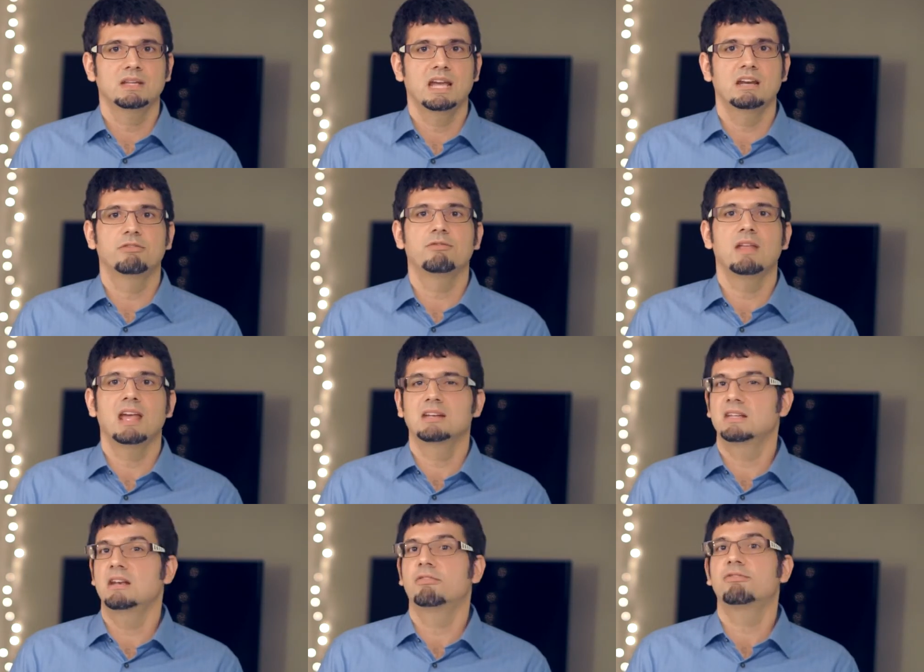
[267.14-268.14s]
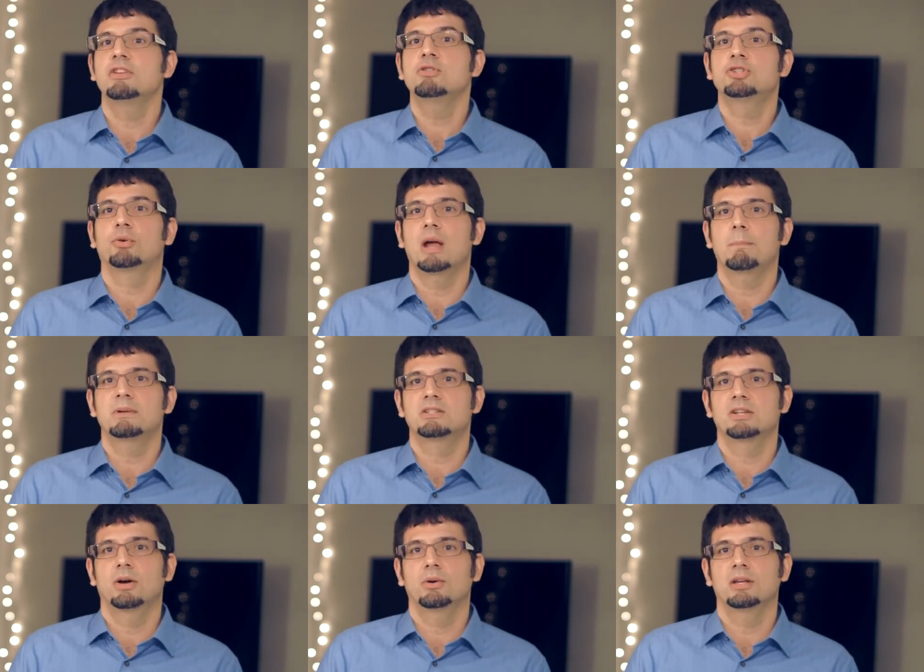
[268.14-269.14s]
And in a future
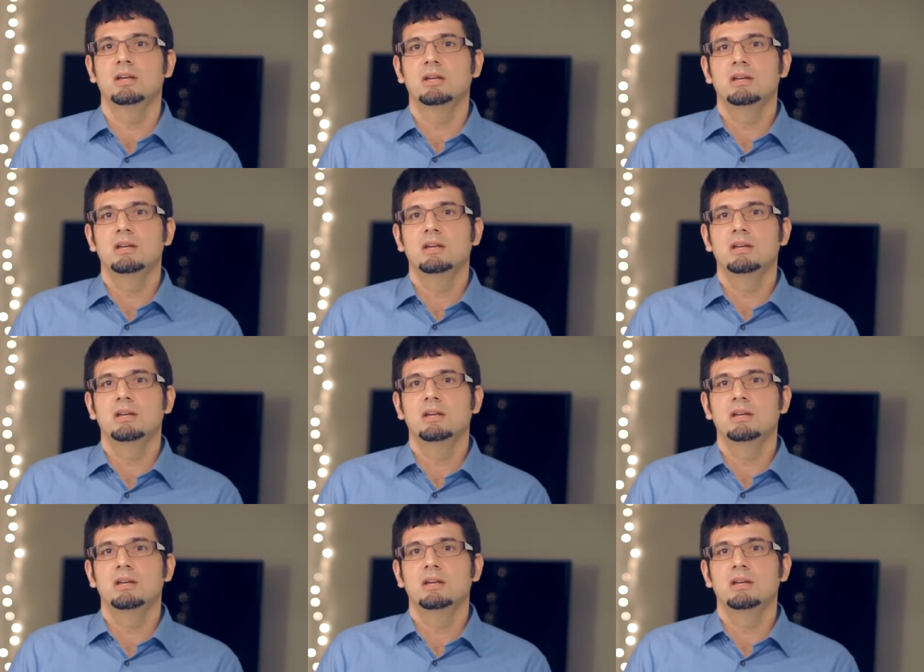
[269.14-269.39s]
episode,